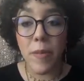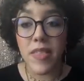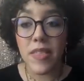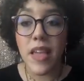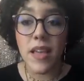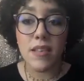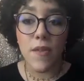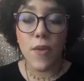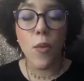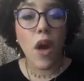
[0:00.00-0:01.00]
But the thing is,
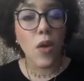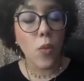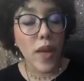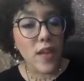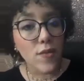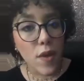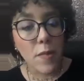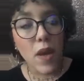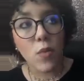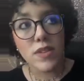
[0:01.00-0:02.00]
if you walk away from it,